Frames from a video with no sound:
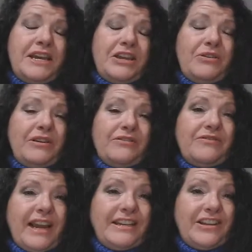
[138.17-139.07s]
You can
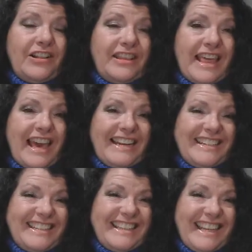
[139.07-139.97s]
find all of that
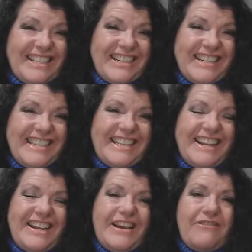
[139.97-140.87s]
in Galatians
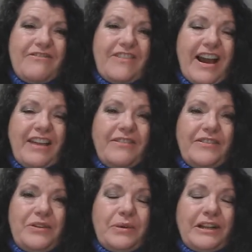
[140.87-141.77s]
5
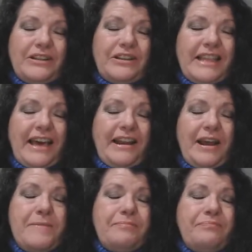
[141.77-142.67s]
if you want to look that
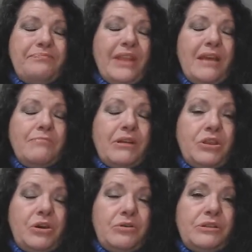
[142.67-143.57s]
up. But
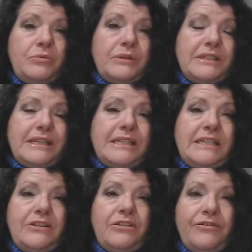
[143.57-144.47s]
those are what's
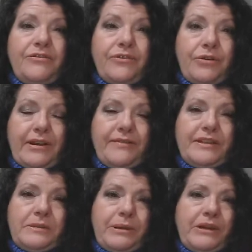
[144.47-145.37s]
considered the fruit of the
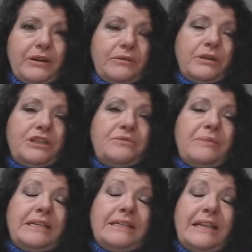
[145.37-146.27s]
Spirit, which
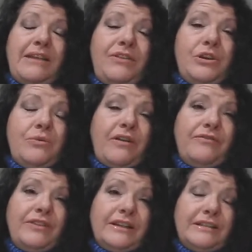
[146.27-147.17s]
means if you are
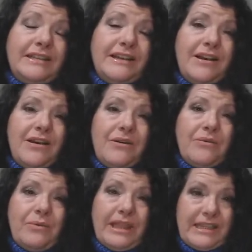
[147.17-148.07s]
filled
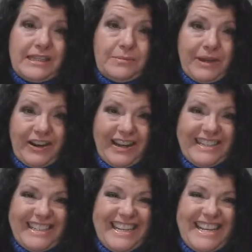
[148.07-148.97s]
with the
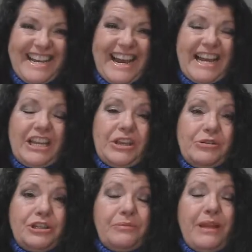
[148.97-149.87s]
Spirit, you
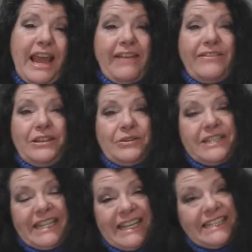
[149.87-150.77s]
should be having those
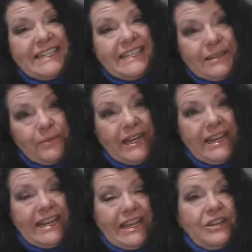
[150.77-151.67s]
things
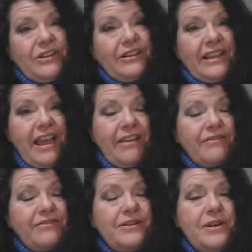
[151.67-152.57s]
exhibited in your
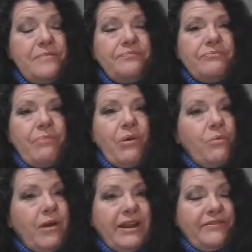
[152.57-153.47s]
life. But
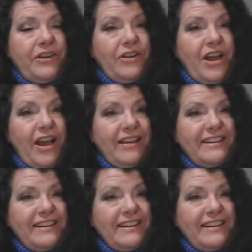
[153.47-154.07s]
what if you're not?